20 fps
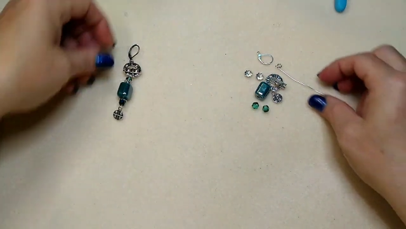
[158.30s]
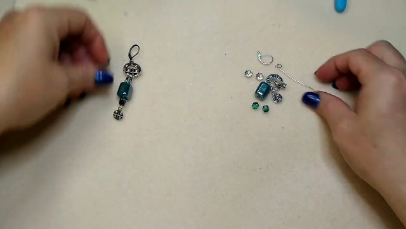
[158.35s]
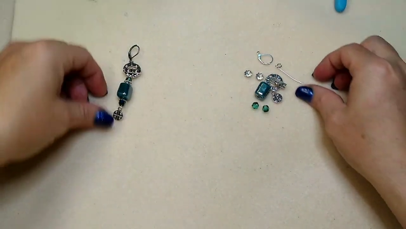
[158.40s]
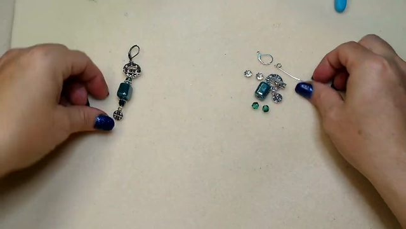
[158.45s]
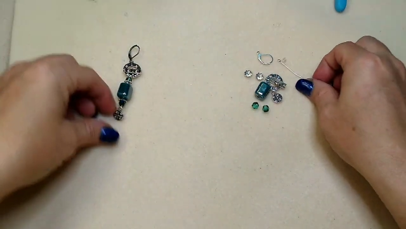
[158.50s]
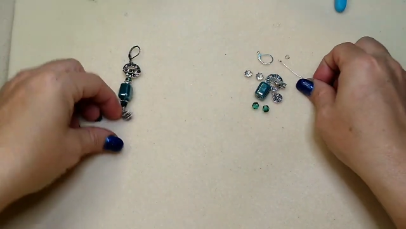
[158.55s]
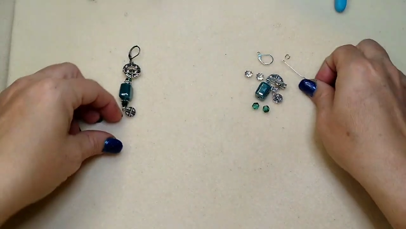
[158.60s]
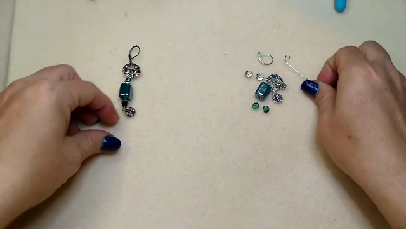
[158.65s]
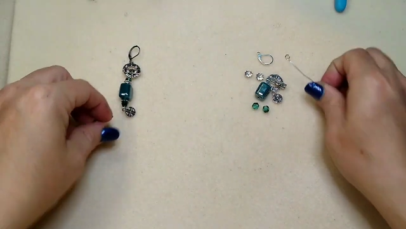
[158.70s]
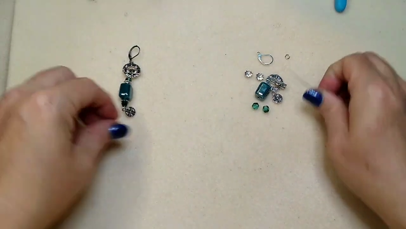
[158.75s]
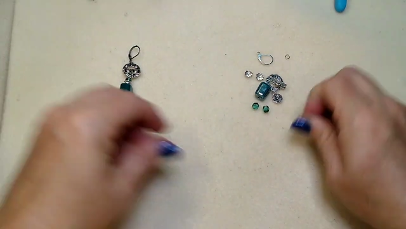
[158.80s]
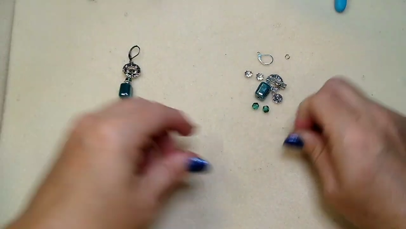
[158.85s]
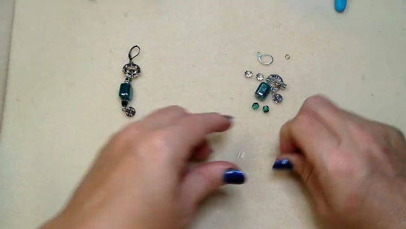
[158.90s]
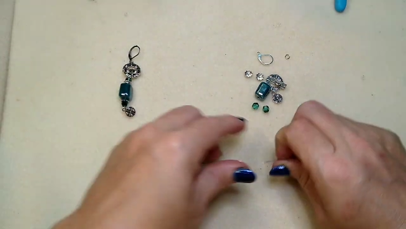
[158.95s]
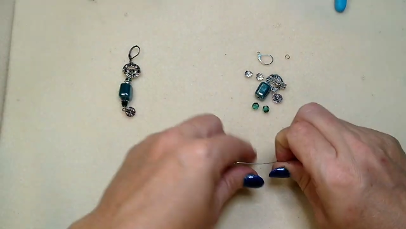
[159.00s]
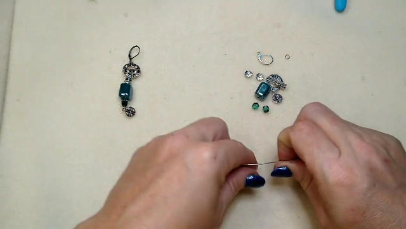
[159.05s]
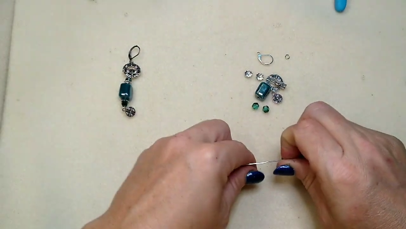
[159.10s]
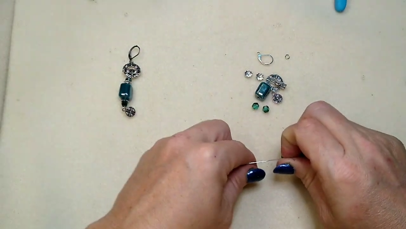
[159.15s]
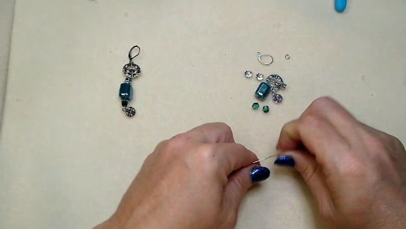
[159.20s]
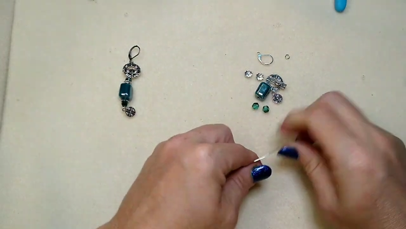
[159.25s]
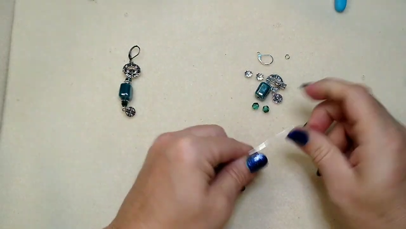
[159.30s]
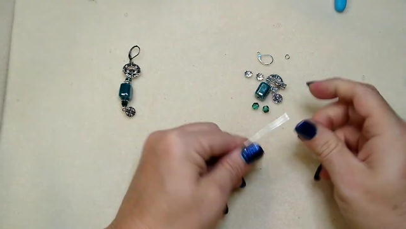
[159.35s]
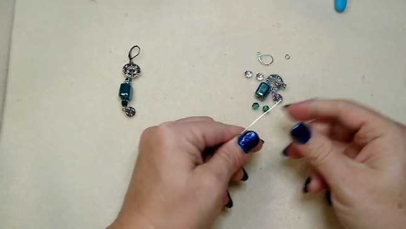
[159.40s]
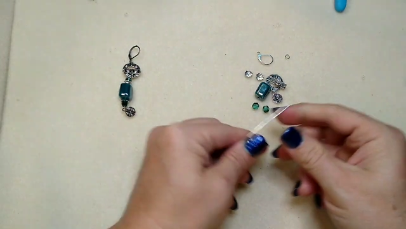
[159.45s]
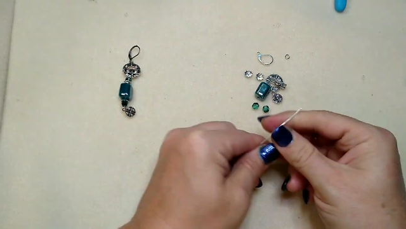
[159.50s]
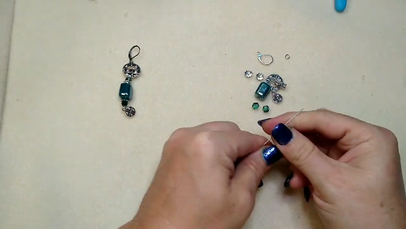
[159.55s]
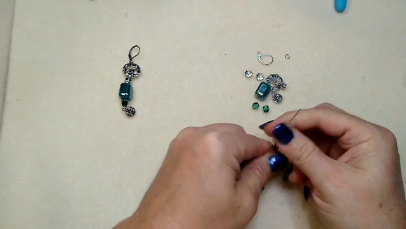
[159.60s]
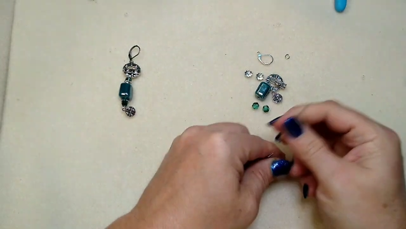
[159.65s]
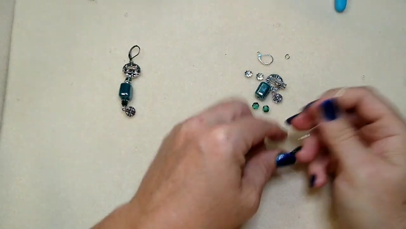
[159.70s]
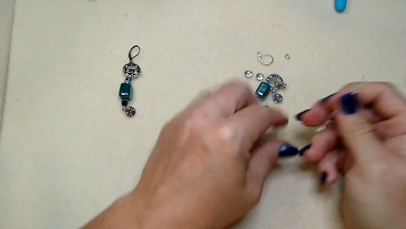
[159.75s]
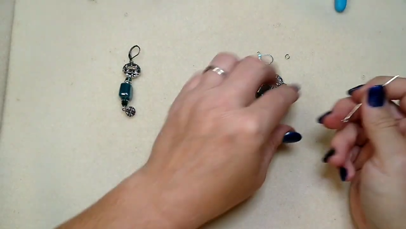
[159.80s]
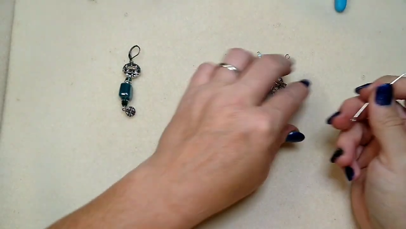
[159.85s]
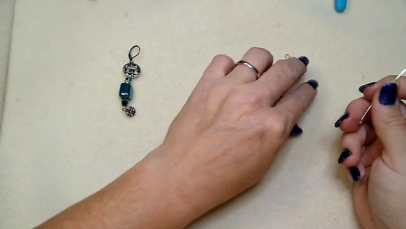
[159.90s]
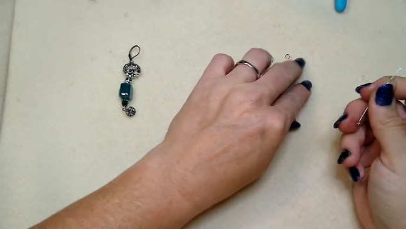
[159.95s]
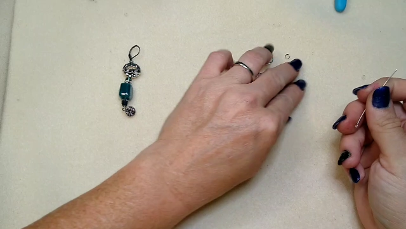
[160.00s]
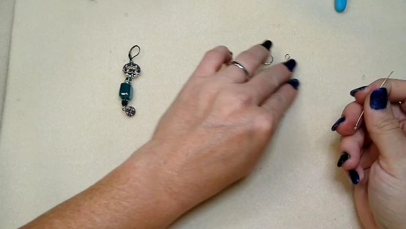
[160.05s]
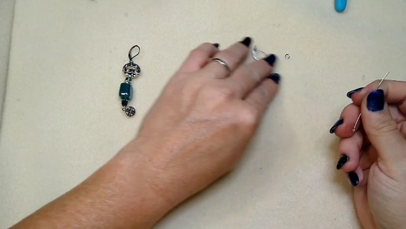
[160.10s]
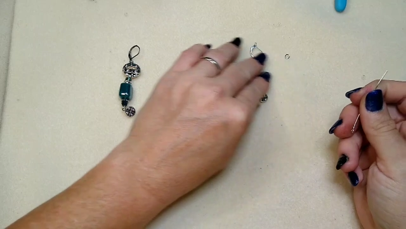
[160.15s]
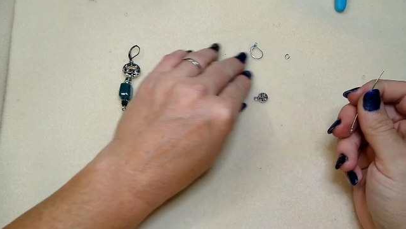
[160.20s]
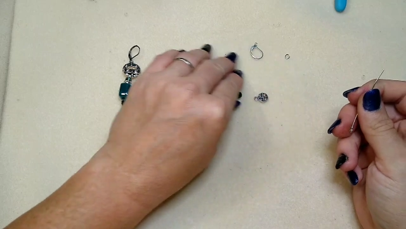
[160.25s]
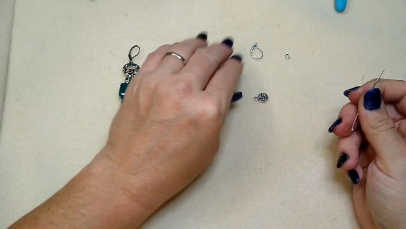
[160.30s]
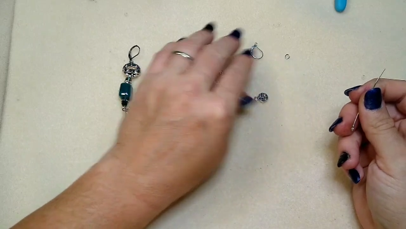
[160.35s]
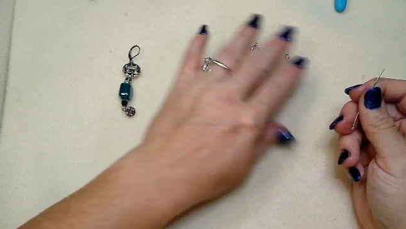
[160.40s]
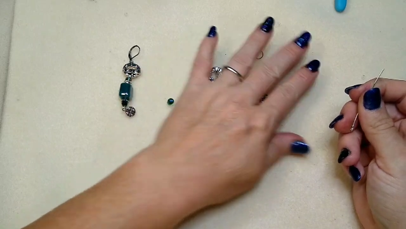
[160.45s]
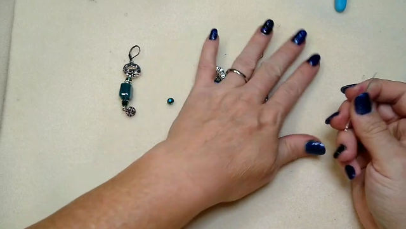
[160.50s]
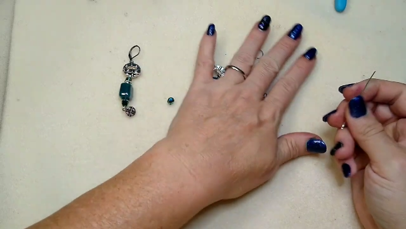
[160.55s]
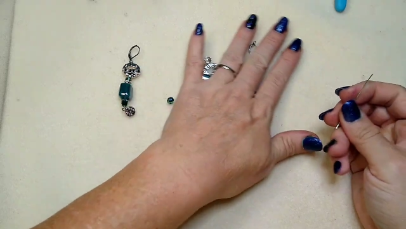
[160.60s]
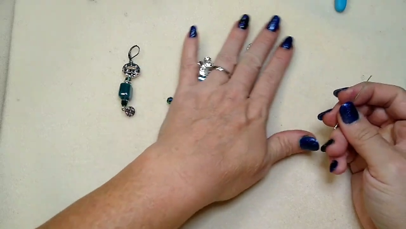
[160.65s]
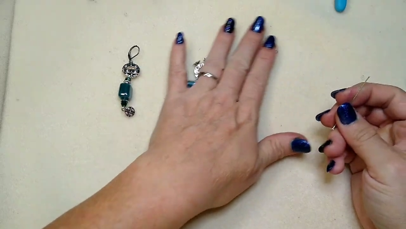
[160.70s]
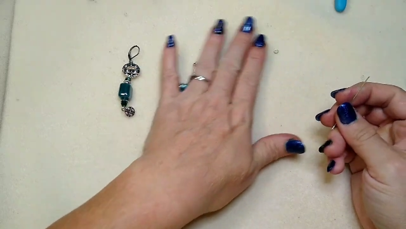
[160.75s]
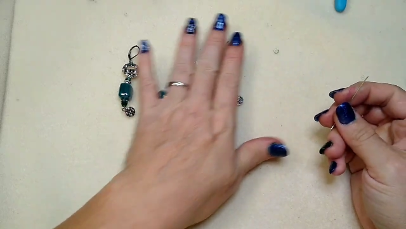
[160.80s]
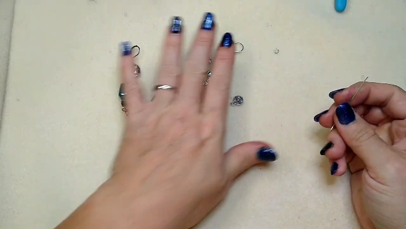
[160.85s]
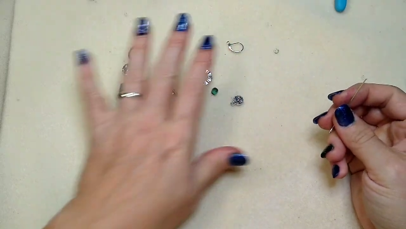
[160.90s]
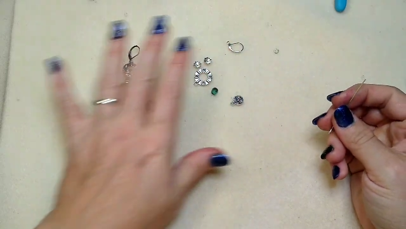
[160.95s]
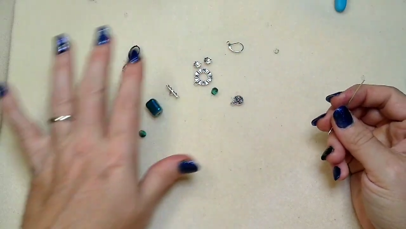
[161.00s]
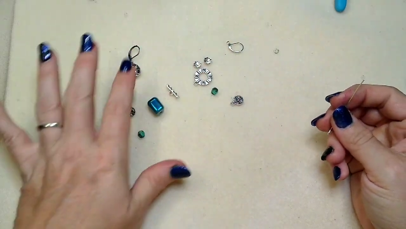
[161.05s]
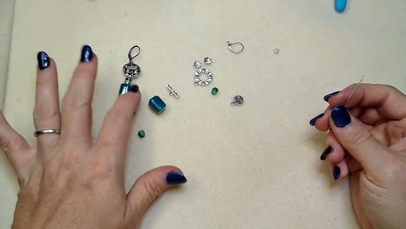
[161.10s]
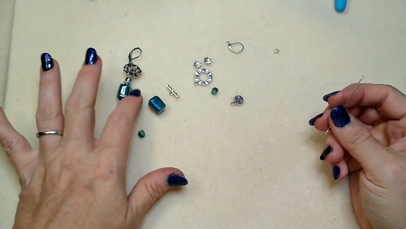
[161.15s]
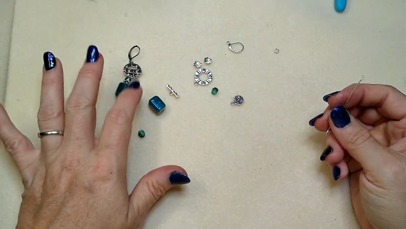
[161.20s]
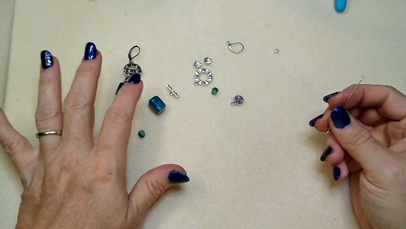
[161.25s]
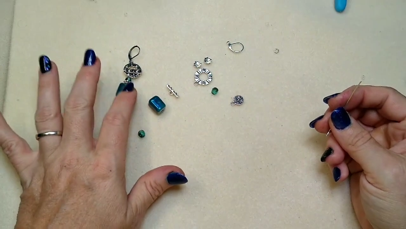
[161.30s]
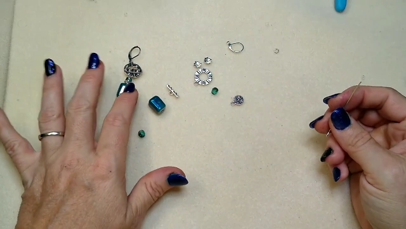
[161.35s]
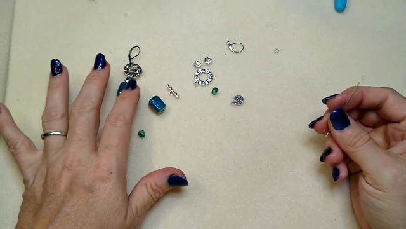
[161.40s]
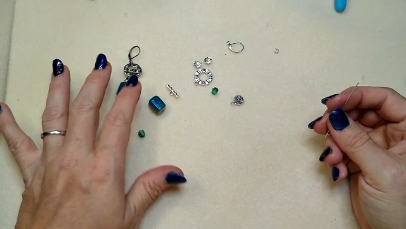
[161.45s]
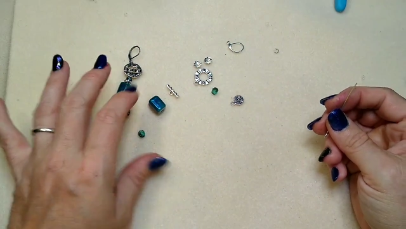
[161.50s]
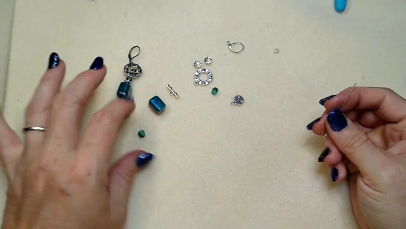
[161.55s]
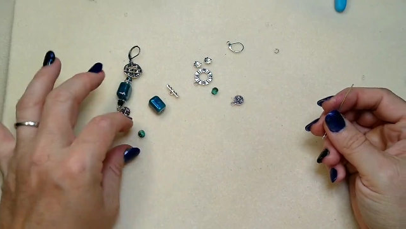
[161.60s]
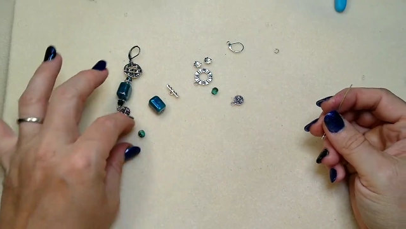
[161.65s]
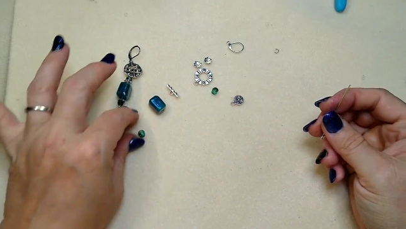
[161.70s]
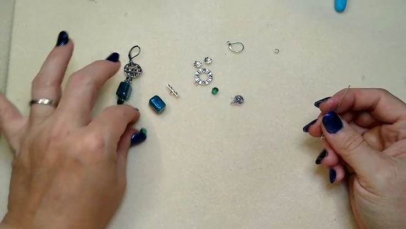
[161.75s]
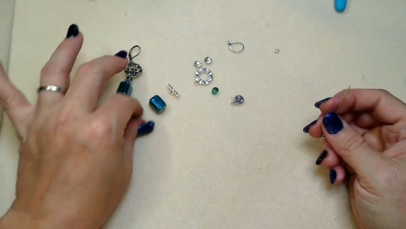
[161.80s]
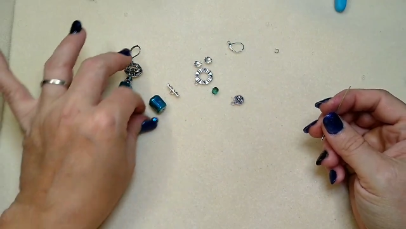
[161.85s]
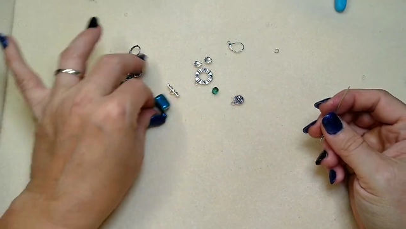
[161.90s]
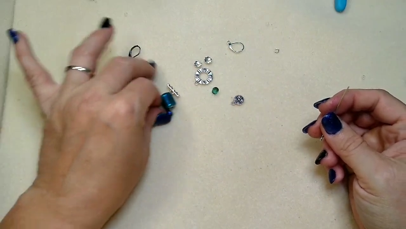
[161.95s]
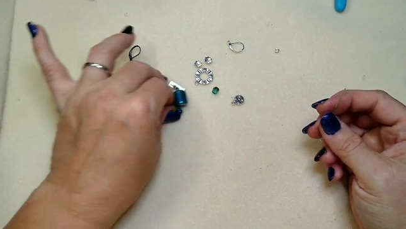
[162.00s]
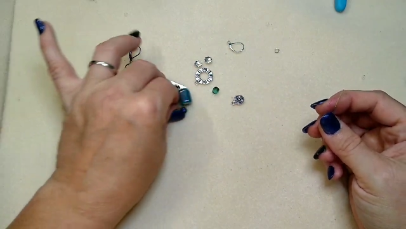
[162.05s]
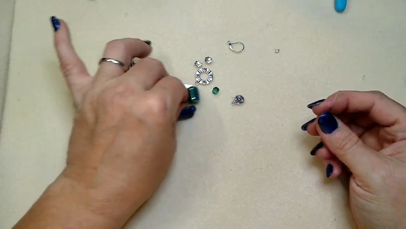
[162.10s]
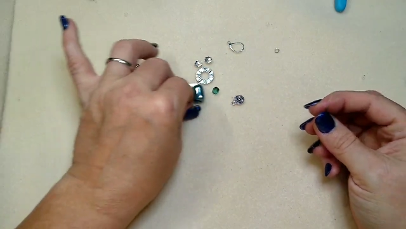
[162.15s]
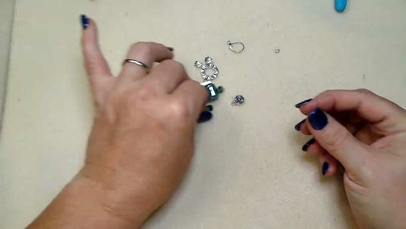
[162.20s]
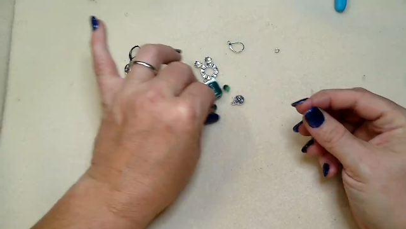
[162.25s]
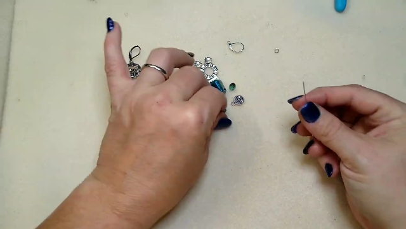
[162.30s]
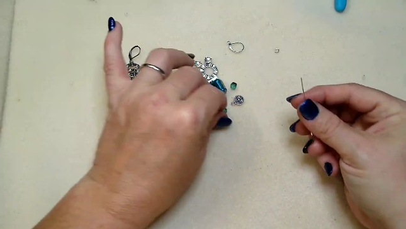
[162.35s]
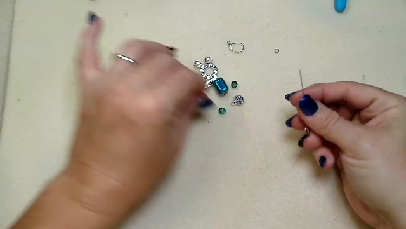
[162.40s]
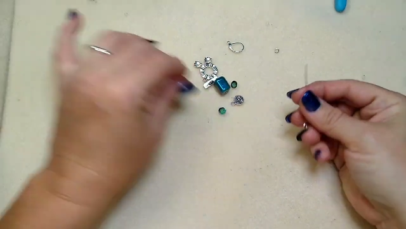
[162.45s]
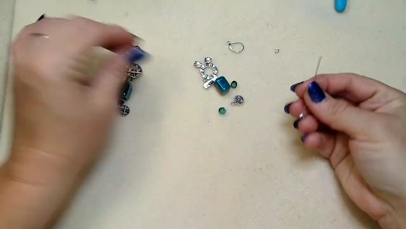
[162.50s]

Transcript: No face is visible, so there are no lips to read.